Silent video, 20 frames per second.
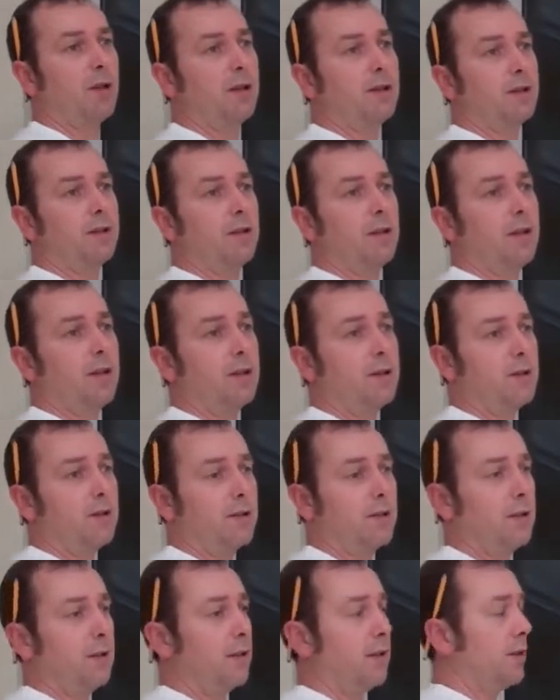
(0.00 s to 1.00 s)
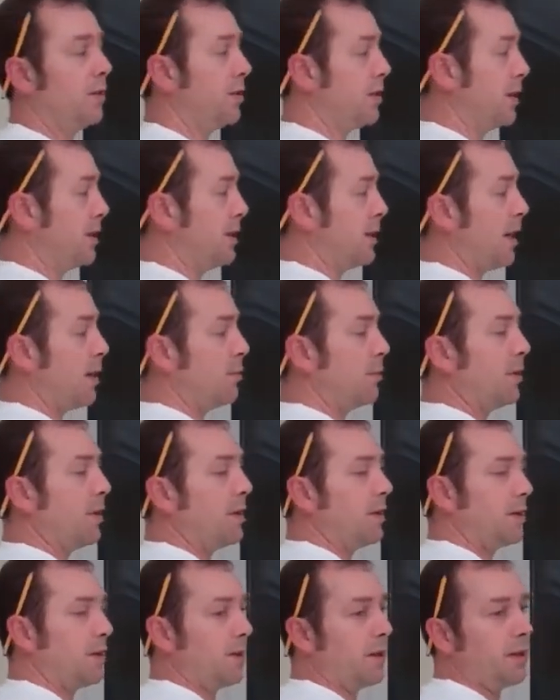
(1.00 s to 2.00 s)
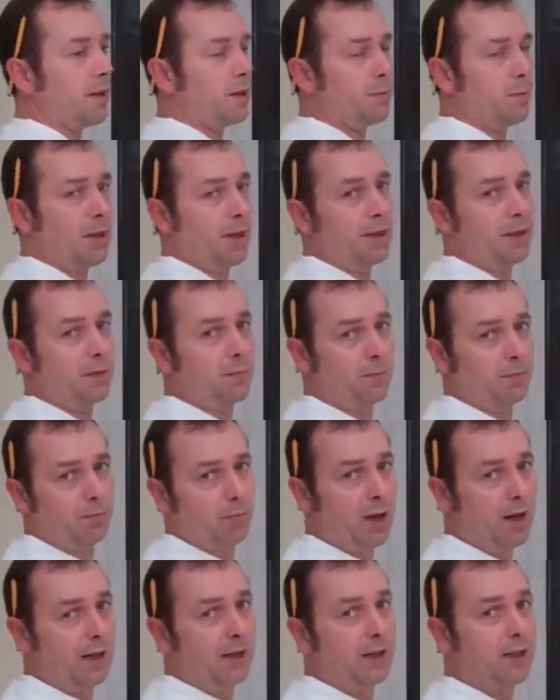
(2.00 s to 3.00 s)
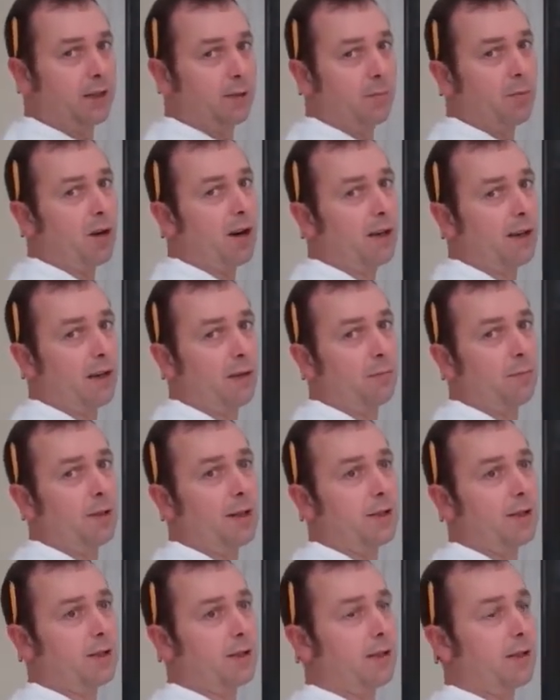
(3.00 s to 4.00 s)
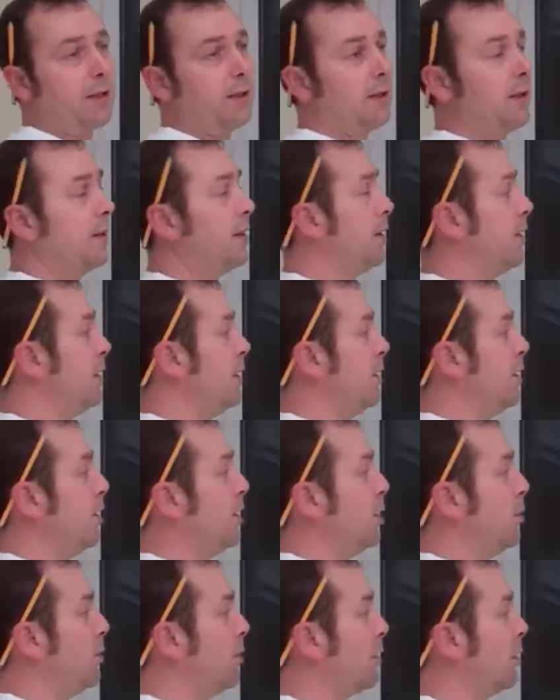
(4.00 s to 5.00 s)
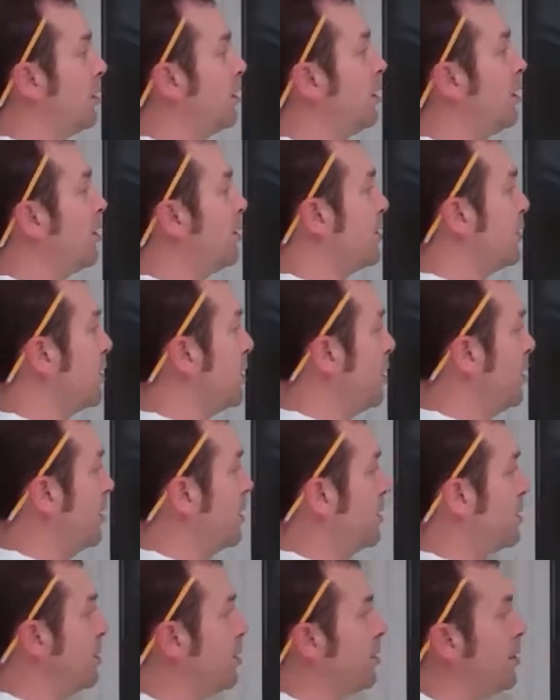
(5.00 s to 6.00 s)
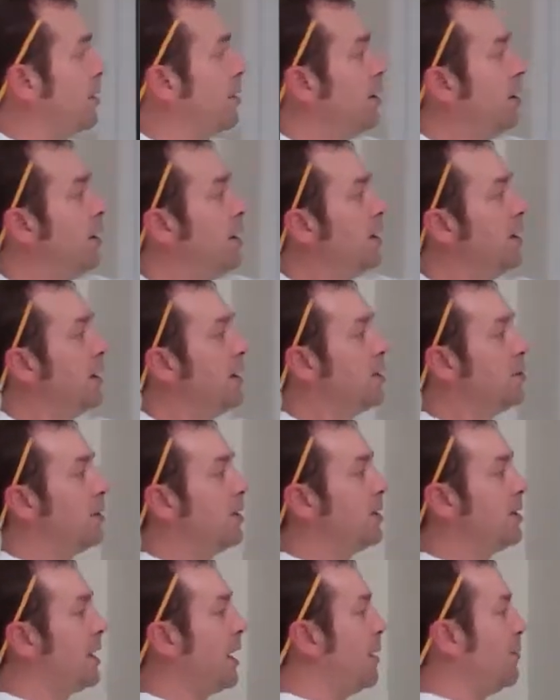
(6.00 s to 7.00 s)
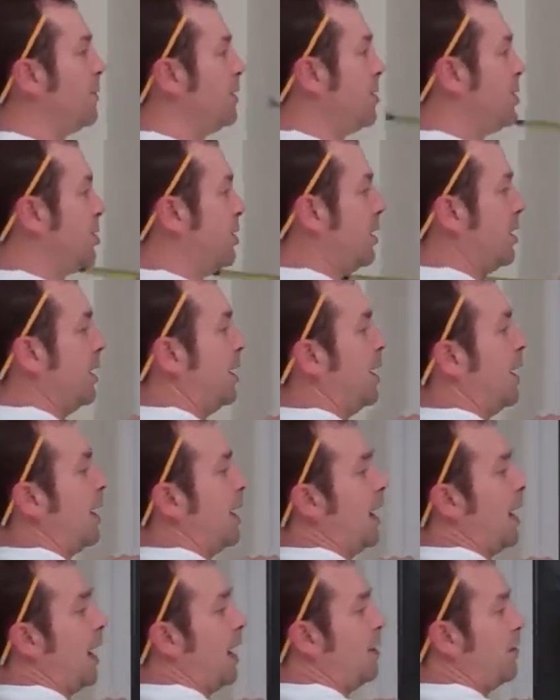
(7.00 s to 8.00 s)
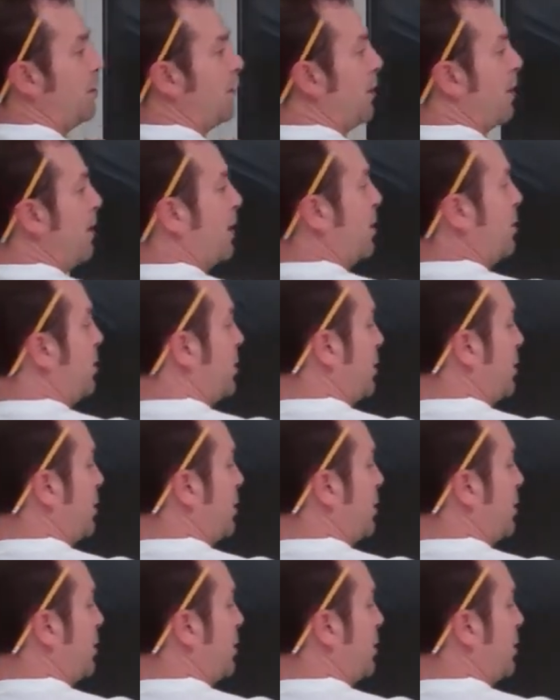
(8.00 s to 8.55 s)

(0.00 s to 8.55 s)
blind size, because exact blind size means bracket to bracket basically. You want cloth size. Need to establish how far you